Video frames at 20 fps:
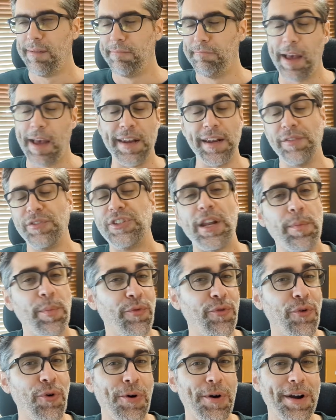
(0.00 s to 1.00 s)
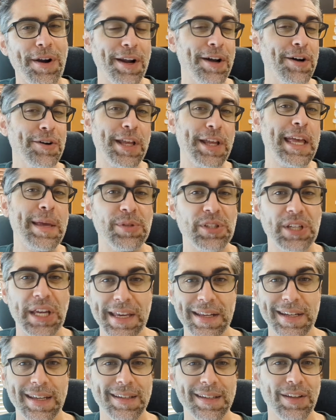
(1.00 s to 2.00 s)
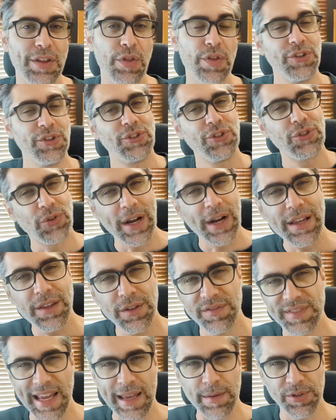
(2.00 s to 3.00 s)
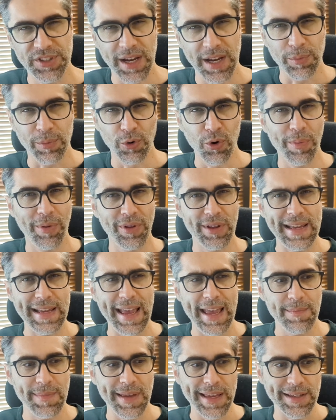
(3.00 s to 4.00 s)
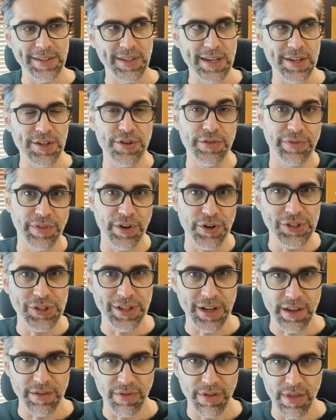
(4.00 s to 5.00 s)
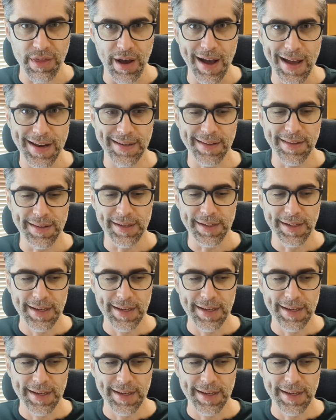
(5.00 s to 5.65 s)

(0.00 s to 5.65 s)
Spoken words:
And I've said it before, and I'll keep saying it, the strength of tabletop role-playing game is the diversity of thought, the